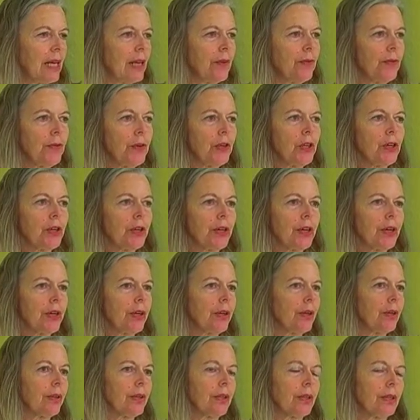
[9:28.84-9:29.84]
If
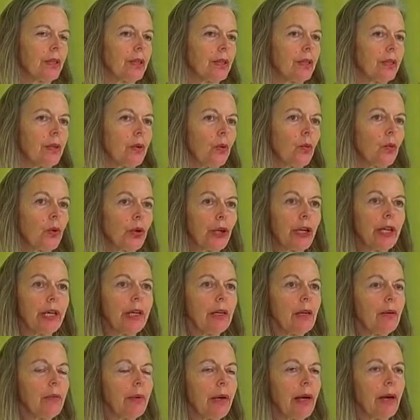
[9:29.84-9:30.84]
you're
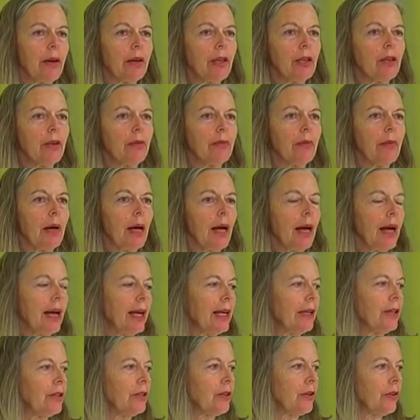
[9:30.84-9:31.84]
worried about your
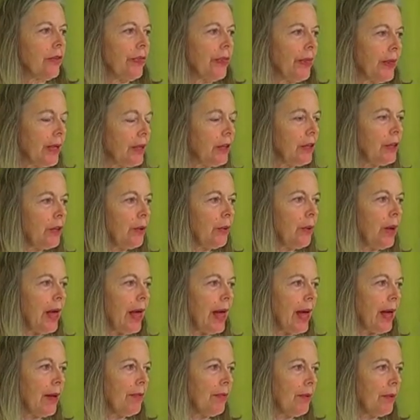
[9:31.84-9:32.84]
mind or think you
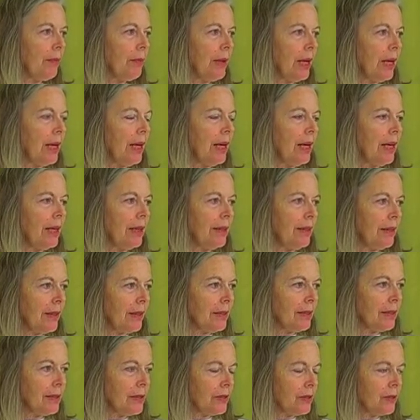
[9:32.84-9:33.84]
have a mind
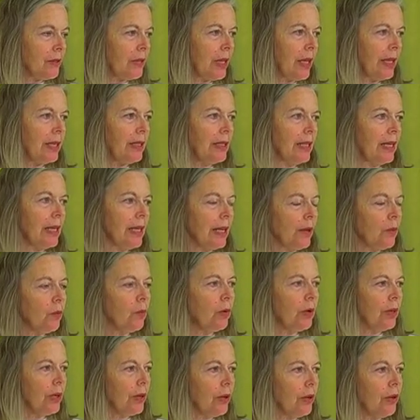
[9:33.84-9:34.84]
that's trying to get
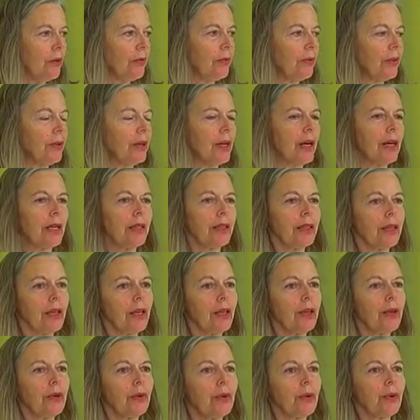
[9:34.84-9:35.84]
one over on
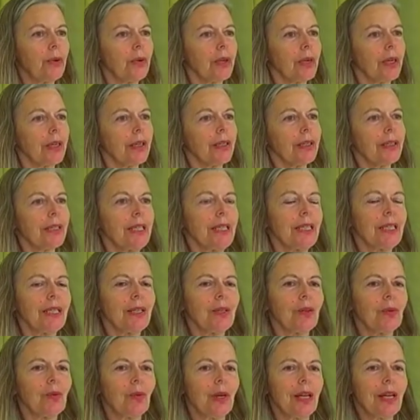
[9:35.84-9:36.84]
you or
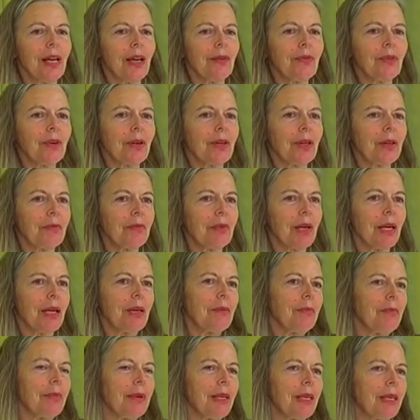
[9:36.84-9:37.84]
whatever it
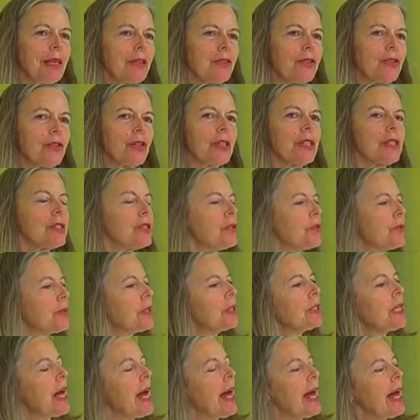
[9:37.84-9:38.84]
might be, just
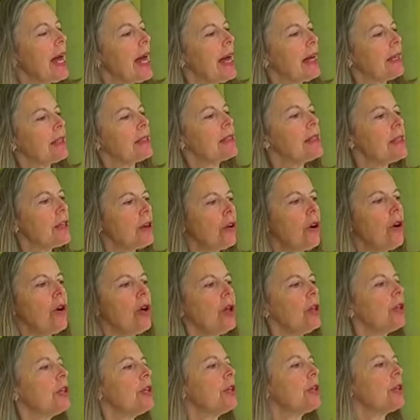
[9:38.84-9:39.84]
relax and
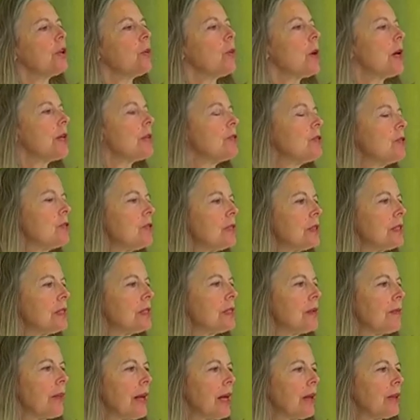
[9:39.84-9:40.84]
all your
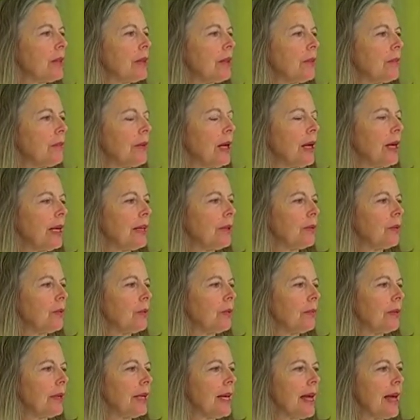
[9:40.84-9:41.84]
questions about the mind
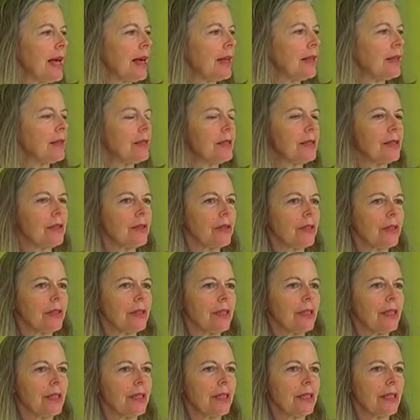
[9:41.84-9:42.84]
will be answered.
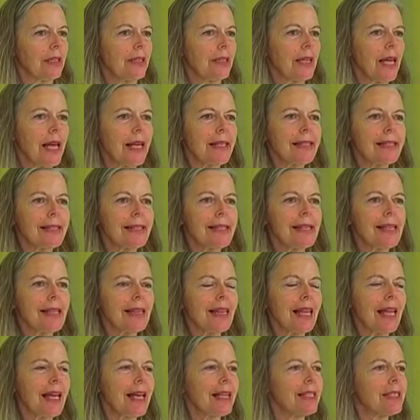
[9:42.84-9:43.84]
Less
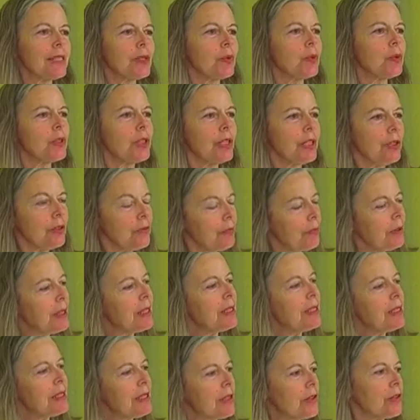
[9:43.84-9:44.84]
and less will you
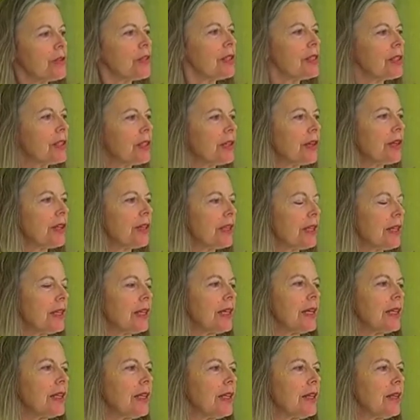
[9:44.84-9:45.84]
be so certain
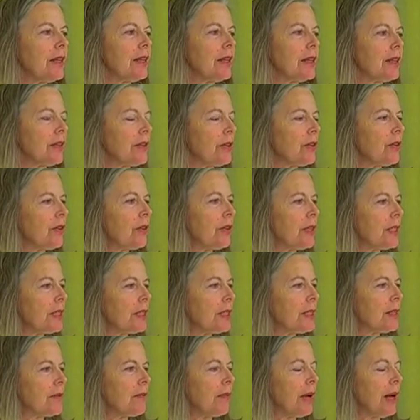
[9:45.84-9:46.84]
that there
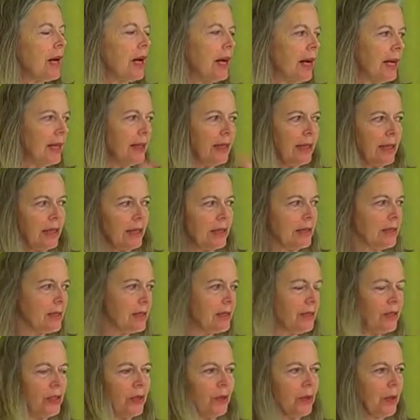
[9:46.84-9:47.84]
is a mind
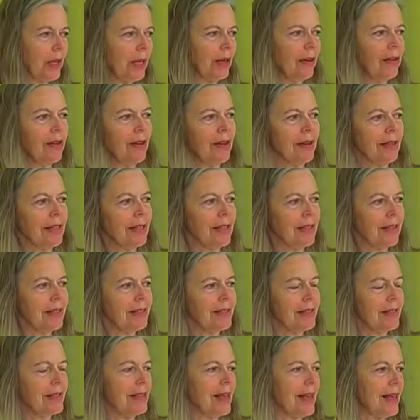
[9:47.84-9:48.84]
that's doing all
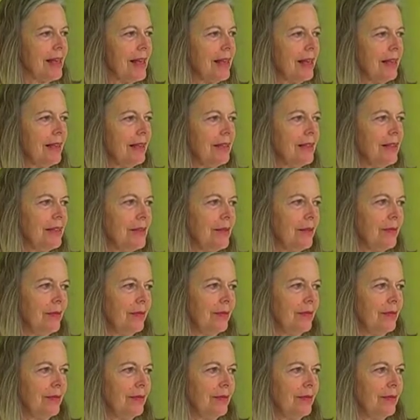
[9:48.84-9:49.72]
these things.